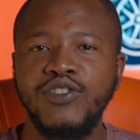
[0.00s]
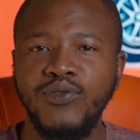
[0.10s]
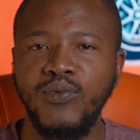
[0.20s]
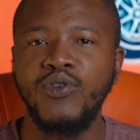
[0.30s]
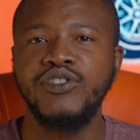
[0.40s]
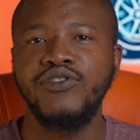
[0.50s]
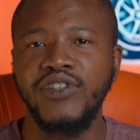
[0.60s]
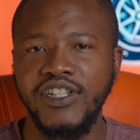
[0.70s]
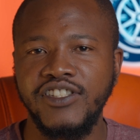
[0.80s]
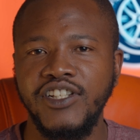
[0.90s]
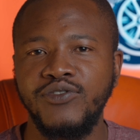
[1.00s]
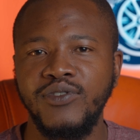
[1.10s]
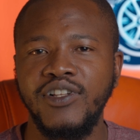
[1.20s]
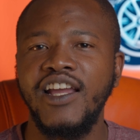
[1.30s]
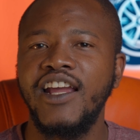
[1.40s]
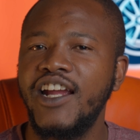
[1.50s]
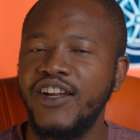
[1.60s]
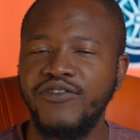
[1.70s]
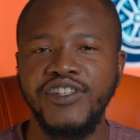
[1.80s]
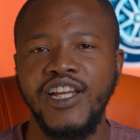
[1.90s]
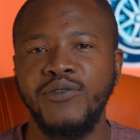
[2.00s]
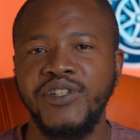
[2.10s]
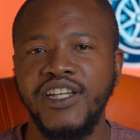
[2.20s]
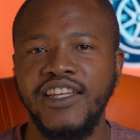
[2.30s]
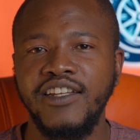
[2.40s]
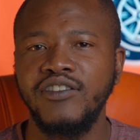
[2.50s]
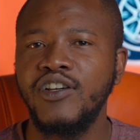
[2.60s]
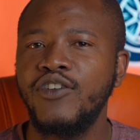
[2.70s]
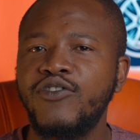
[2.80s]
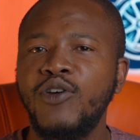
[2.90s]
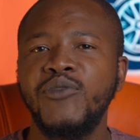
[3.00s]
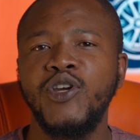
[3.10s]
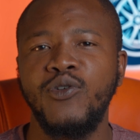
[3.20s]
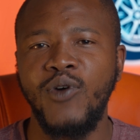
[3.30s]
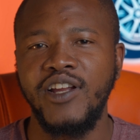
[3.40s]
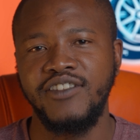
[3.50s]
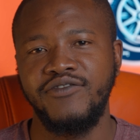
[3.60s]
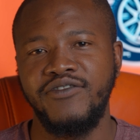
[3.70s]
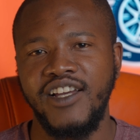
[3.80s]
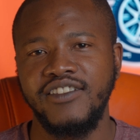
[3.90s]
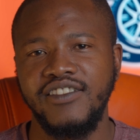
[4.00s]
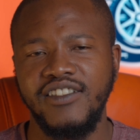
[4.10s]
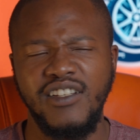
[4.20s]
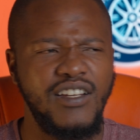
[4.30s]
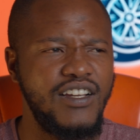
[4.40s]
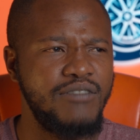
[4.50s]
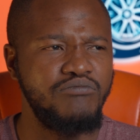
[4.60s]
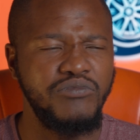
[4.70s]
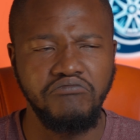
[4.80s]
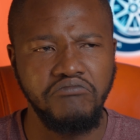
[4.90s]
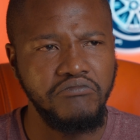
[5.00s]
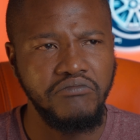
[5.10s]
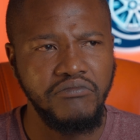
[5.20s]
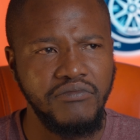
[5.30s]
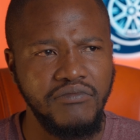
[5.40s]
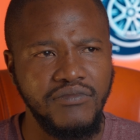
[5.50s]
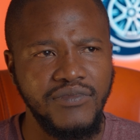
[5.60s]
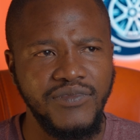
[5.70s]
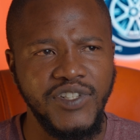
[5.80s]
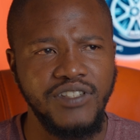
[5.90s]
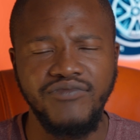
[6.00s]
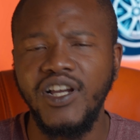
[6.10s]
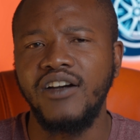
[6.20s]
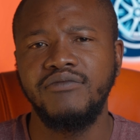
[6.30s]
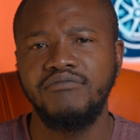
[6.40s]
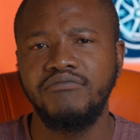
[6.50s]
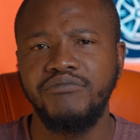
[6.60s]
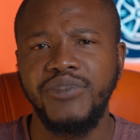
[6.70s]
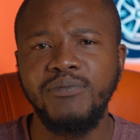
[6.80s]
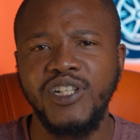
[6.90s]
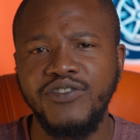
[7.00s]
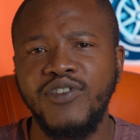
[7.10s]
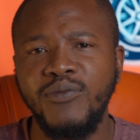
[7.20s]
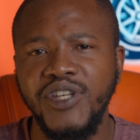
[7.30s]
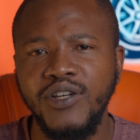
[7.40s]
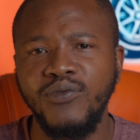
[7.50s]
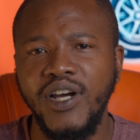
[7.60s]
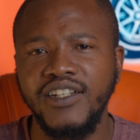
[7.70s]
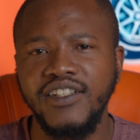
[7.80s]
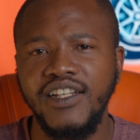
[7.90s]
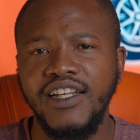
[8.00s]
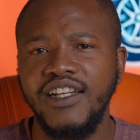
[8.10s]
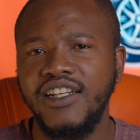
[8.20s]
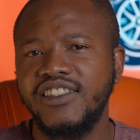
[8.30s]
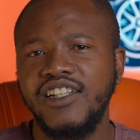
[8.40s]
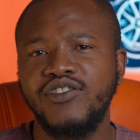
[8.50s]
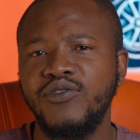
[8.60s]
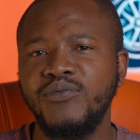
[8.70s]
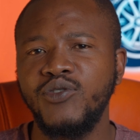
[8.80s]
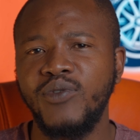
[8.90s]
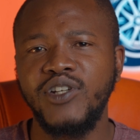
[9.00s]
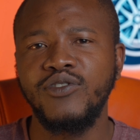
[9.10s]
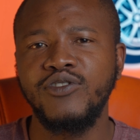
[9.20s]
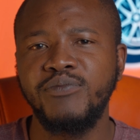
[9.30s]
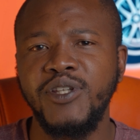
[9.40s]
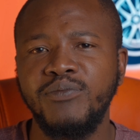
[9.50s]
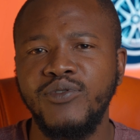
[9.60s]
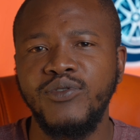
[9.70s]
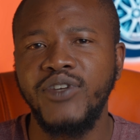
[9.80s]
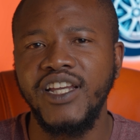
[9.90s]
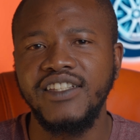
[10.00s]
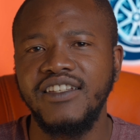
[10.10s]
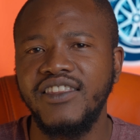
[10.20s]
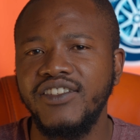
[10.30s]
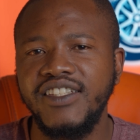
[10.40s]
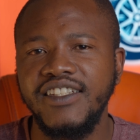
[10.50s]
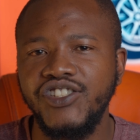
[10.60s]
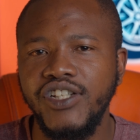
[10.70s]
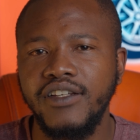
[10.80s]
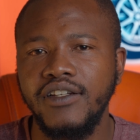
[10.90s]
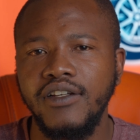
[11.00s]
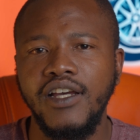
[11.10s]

towards your residual every now and again, from year one, in fact. Yeah, pretty much from year one. Let's assume you're one of those people who get a 13 check